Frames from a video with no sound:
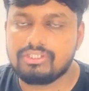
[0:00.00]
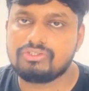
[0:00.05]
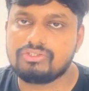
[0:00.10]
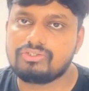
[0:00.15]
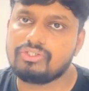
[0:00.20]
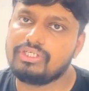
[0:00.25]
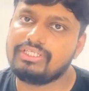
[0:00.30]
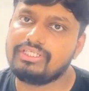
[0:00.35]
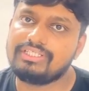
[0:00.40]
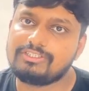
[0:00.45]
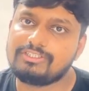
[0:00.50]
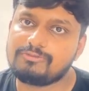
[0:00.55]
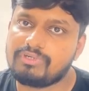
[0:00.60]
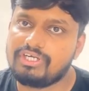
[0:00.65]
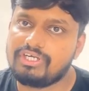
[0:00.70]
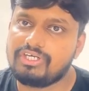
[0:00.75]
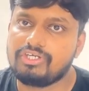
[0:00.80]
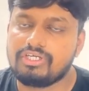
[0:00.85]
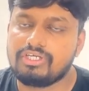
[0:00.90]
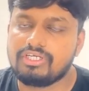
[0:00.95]
So in this
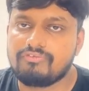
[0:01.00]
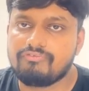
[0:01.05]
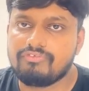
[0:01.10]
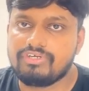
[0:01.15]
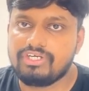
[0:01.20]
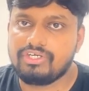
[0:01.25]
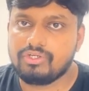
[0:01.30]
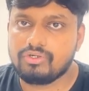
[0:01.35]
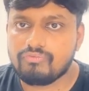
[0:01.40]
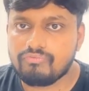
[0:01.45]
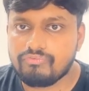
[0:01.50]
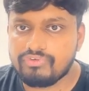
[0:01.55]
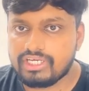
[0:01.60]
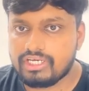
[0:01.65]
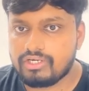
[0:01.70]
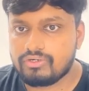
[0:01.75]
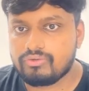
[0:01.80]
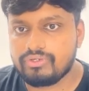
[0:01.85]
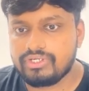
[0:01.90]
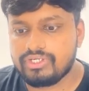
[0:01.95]
particular video we
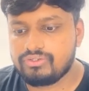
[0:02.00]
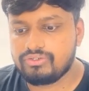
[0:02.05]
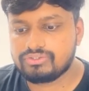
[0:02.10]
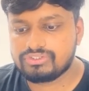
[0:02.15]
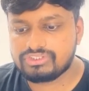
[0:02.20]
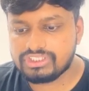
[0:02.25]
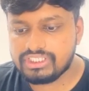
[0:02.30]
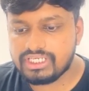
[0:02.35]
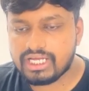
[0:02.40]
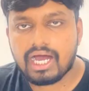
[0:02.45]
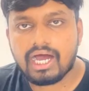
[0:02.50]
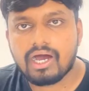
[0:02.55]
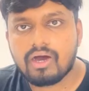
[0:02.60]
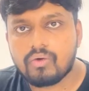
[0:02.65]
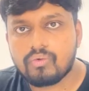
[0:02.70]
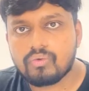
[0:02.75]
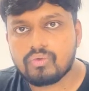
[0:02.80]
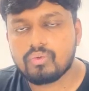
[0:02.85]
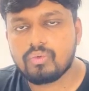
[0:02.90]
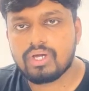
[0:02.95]
are going to see
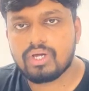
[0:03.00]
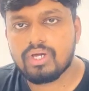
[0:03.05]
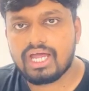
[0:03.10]
how to